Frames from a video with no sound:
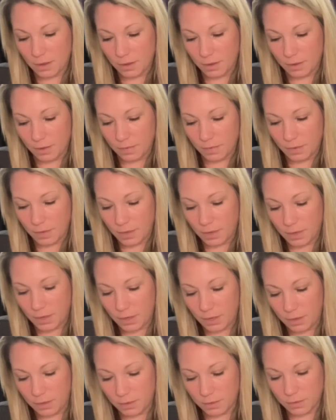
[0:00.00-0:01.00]
All
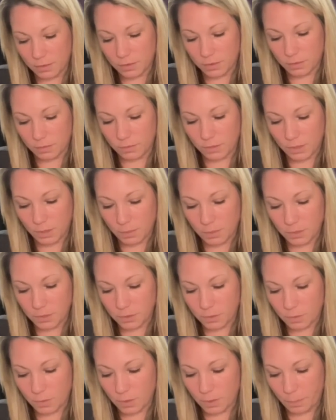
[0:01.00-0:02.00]
right, so double
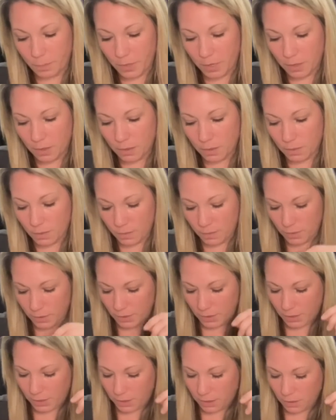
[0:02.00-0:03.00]
Scorpio,
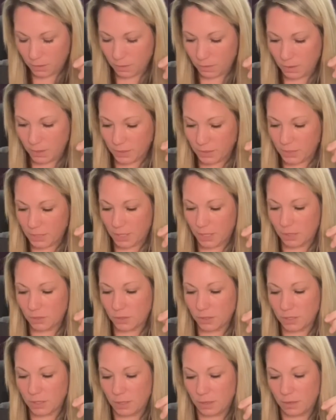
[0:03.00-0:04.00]
Leo, and
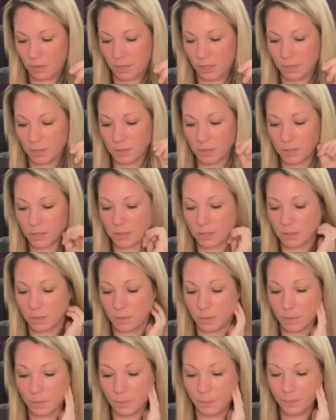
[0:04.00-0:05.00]
Sagittarius.
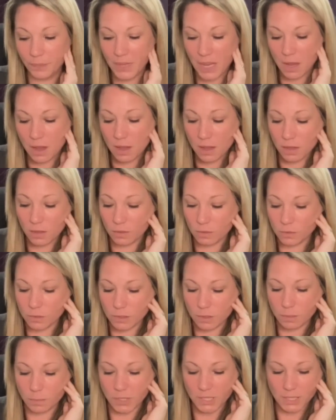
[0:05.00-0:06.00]
So those
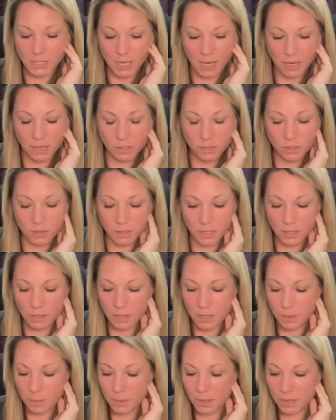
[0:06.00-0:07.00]
could be signs you're
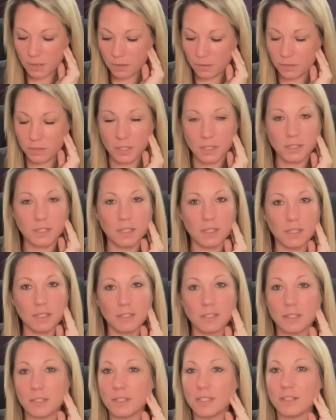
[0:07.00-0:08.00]
dealing with. Doesn't
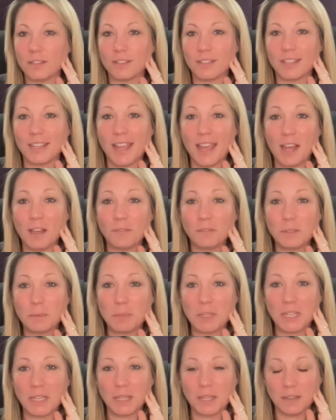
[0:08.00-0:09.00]
necessarily have to
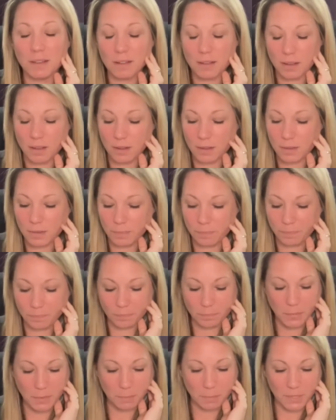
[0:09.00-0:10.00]
be, um,
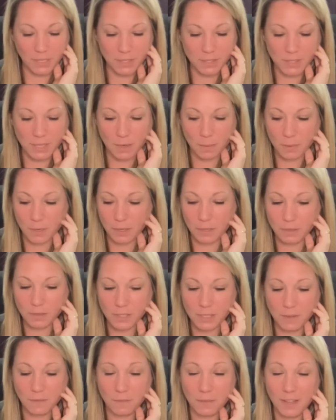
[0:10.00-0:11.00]
but place that where you
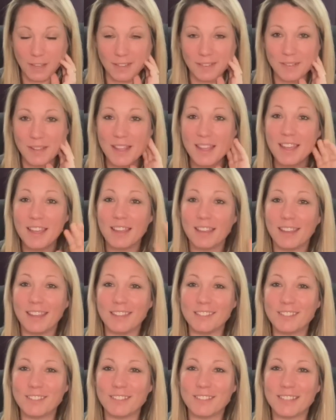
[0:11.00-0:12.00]
see fit.
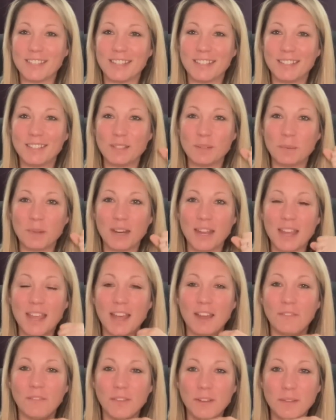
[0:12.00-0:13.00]
Cancer, that is what I
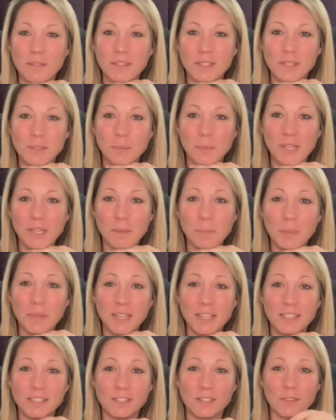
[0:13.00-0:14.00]
have for you this week.
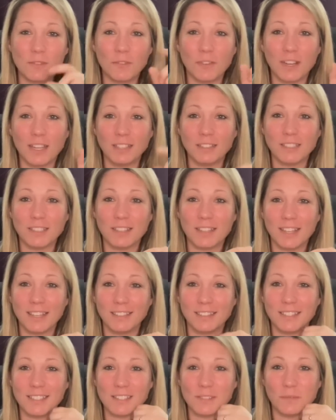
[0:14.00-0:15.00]
Please don't forget to
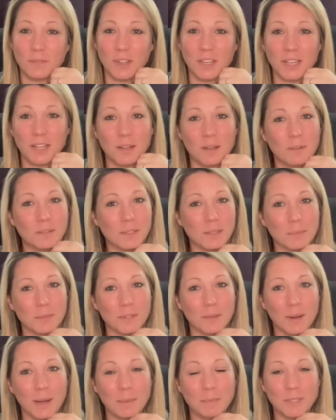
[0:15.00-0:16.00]
like this video,
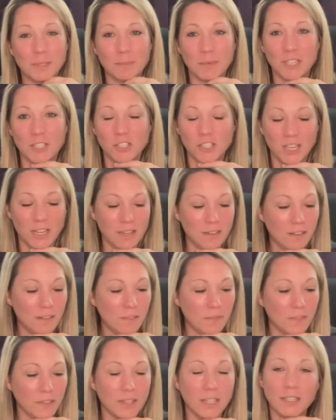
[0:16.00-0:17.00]
subscribe to my channel.
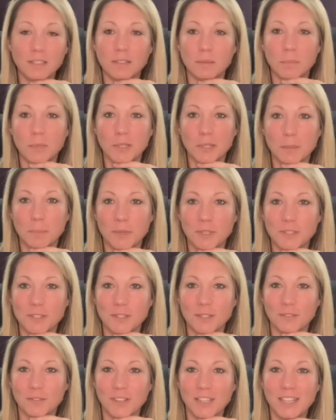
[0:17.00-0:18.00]
If you'd like to book a
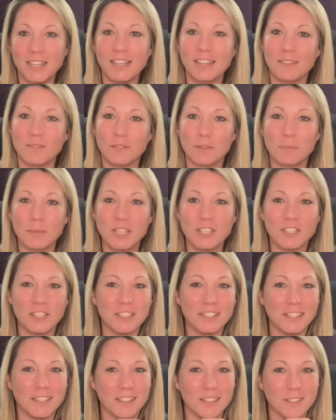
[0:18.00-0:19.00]
personal reading,
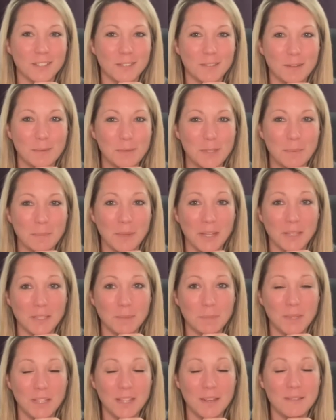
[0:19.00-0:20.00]
information's in the description box
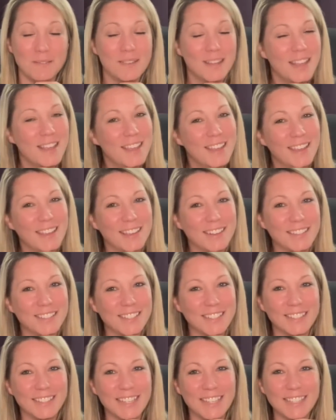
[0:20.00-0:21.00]
below. And
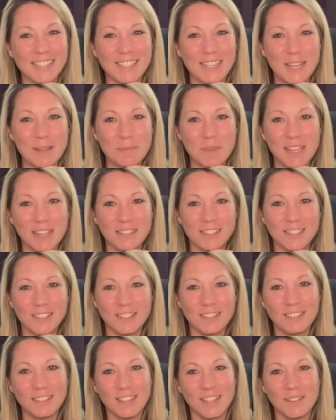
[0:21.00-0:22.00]
until next time,
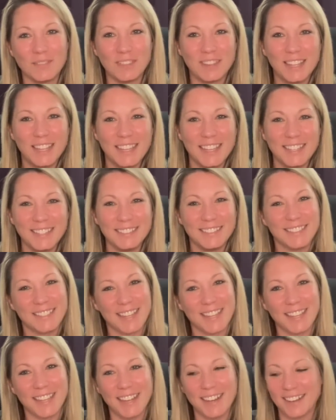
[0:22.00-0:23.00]
Cancer, love and light.
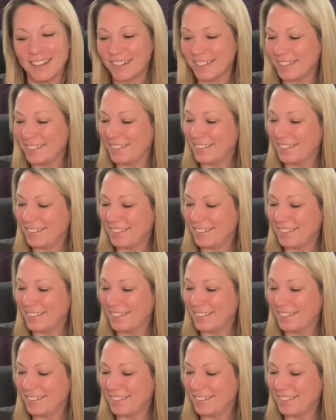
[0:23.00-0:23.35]
Take care.